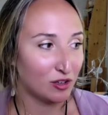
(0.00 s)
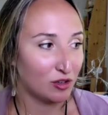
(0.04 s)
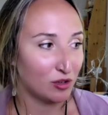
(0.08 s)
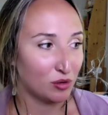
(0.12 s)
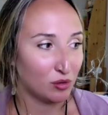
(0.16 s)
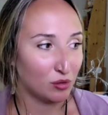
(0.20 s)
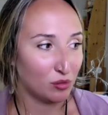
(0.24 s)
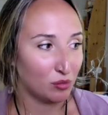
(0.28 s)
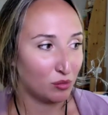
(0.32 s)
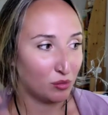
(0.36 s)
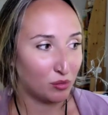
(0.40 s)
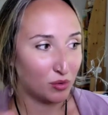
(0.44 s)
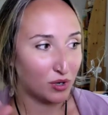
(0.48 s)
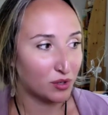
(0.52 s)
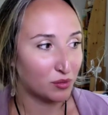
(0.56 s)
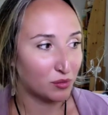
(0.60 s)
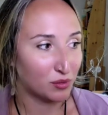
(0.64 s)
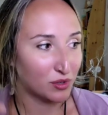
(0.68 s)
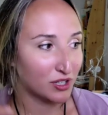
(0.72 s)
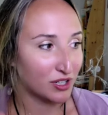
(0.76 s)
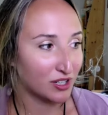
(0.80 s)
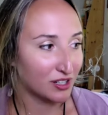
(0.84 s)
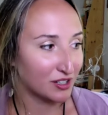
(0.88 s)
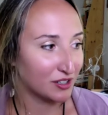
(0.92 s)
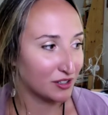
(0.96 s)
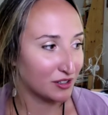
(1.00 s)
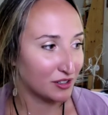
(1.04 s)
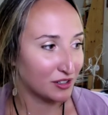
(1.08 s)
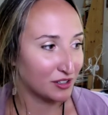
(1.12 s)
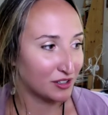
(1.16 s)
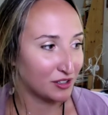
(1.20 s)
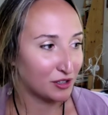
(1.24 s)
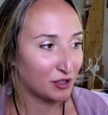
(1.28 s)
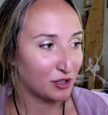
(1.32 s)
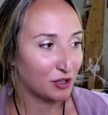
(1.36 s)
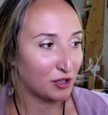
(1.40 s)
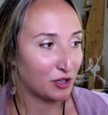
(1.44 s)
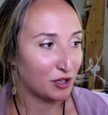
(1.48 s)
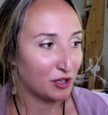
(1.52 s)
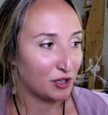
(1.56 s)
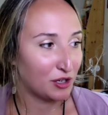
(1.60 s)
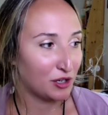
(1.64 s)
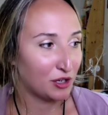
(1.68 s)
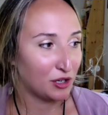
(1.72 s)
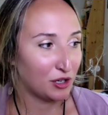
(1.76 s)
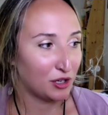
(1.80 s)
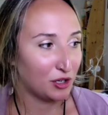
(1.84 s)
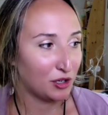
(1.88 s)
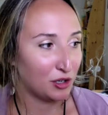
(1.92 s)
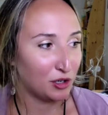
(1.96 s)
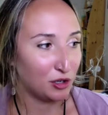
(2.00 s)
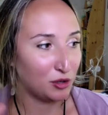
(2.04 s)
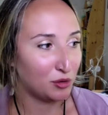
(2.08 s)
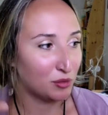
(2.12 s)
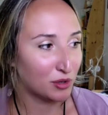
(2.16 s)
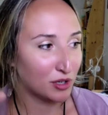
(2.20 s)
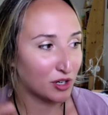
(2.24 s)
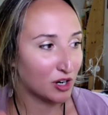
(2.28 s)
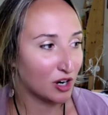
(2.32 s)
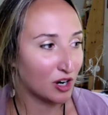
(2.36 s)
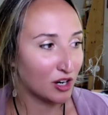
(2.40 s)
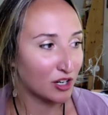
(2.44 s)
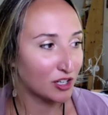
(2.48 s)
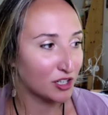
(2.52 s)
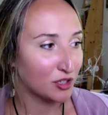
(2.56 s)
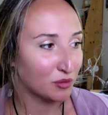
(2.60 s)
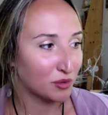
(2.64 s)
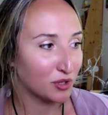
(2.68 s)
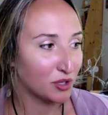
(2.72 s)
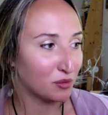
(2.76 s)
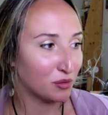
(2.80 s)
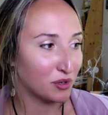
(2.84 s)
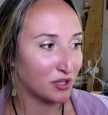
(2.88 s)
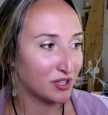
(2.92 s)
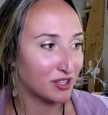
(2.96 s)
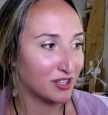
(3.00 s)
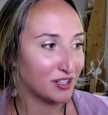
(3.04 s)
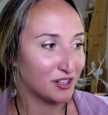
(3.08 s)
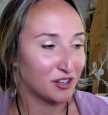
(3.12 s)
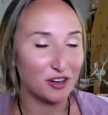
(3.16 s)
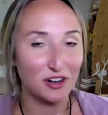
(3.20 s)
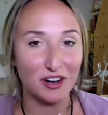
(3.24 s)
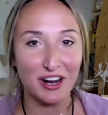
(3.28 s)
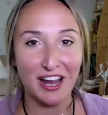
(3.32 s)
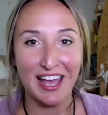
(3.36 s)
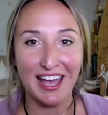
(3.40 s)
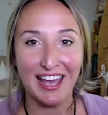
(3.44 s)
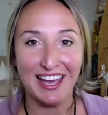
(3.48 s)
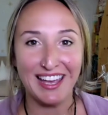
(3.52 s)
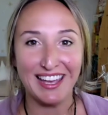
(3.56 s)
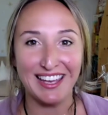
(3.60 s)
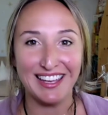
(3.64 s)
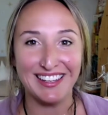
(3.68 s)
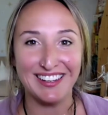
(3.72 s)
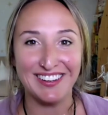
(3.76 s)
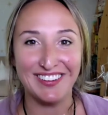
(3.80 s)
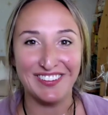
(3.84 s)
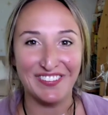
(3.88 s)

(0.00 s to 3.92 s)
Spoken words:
who we're arguing with in our head,